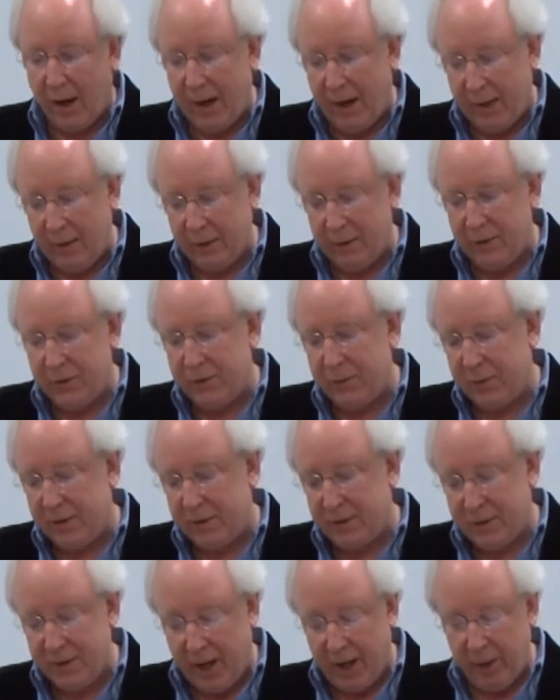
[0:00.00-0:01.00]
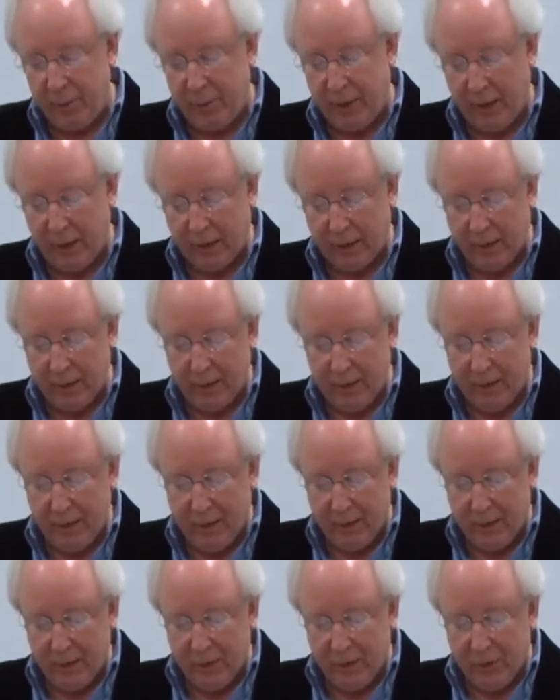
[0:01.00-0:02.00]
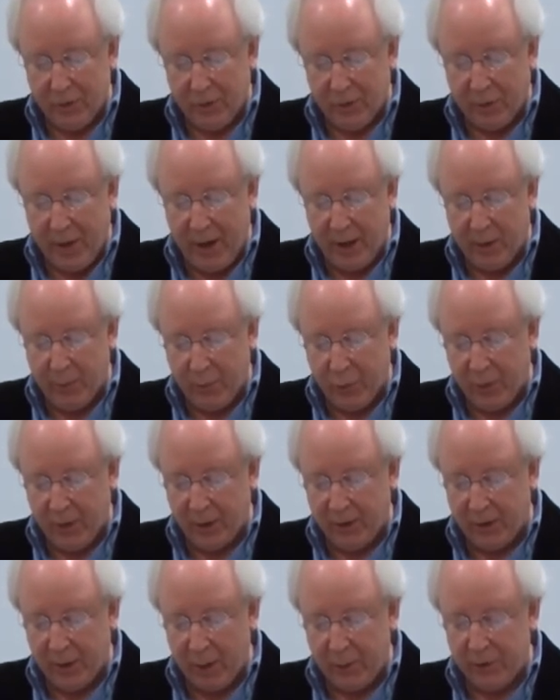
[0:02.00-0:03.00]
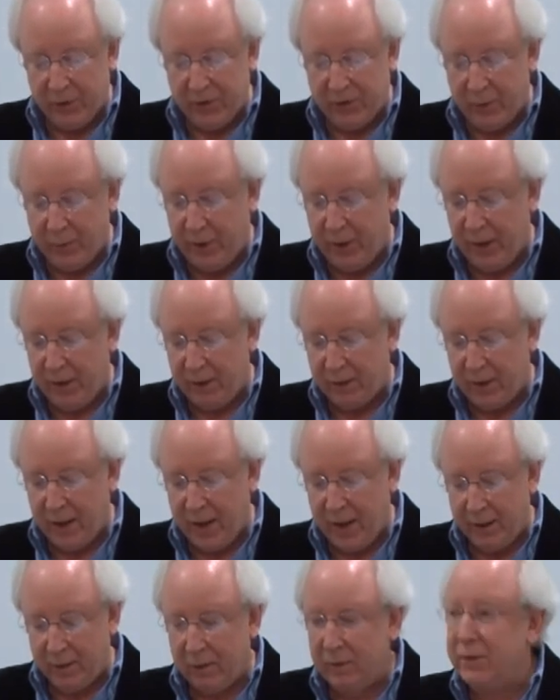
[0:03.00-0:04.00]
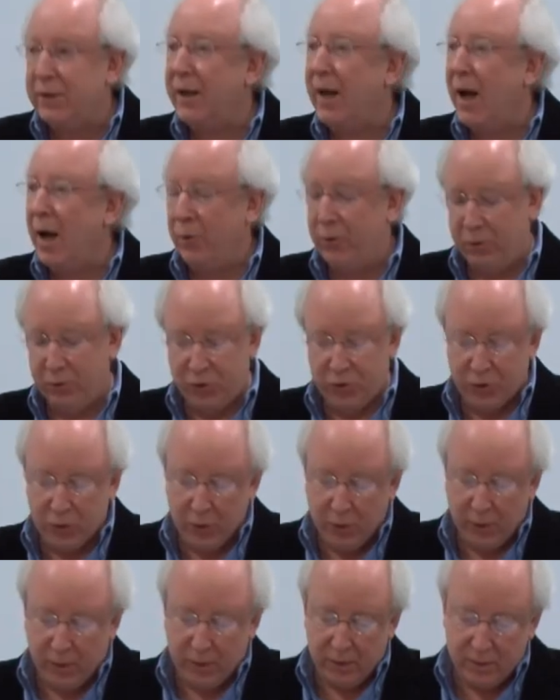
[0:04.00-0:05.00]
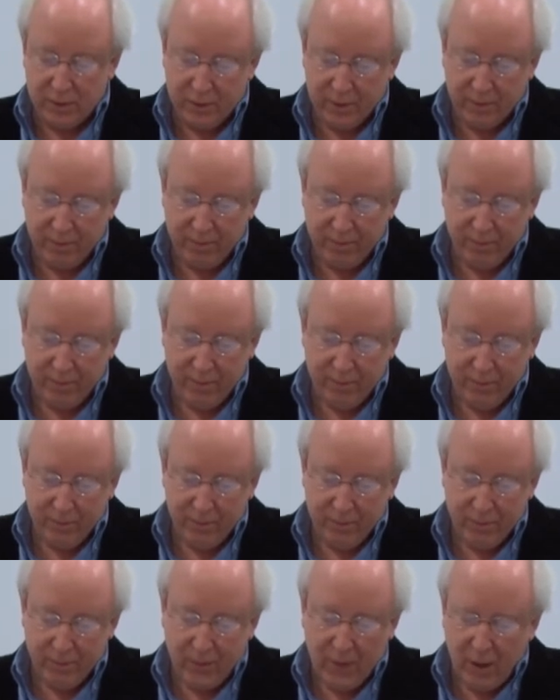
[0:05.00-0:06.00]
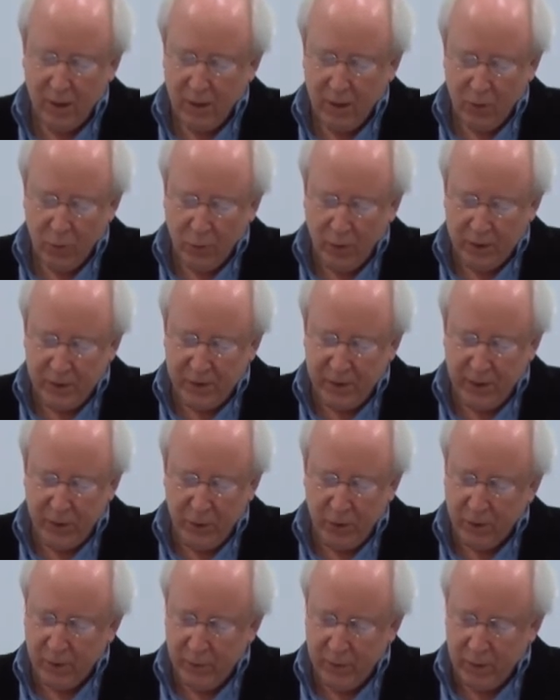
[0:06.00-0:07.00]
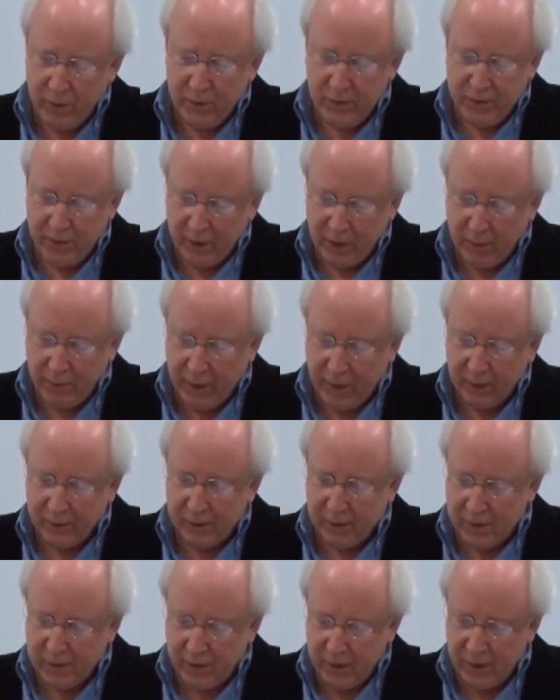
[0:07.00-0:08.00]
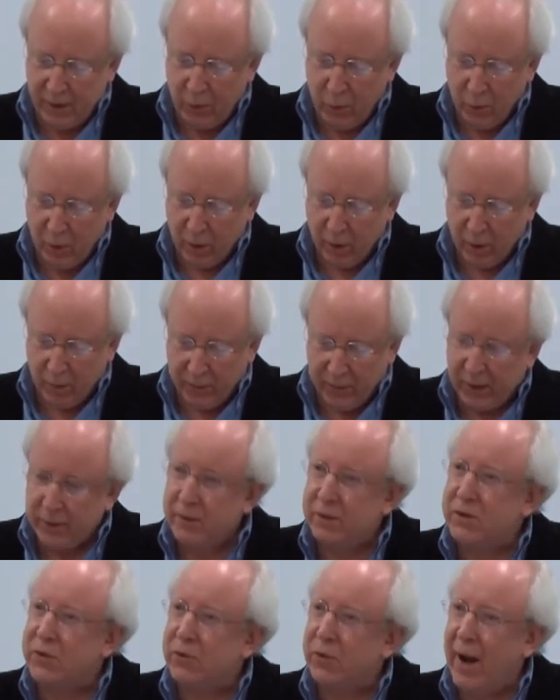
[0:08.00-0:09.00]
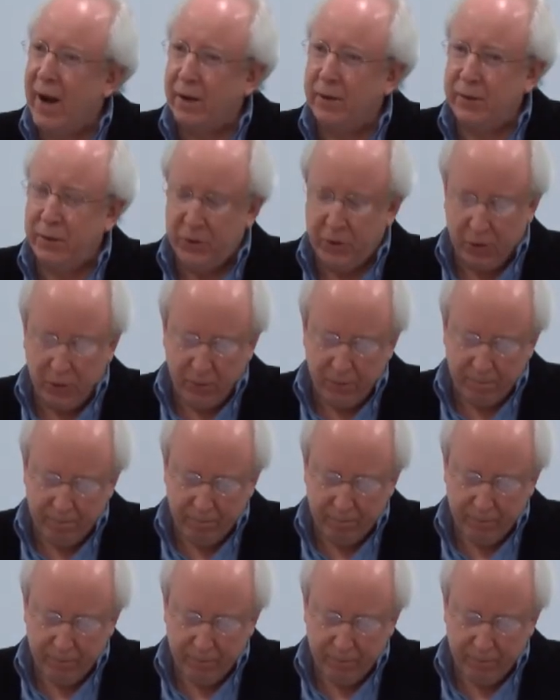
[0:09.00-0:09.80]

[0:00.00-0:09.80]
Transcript: Islands with Steinbeck to write a book that was to be entitled The Outer Shores. Was it your musing about the sea worm that distracted you?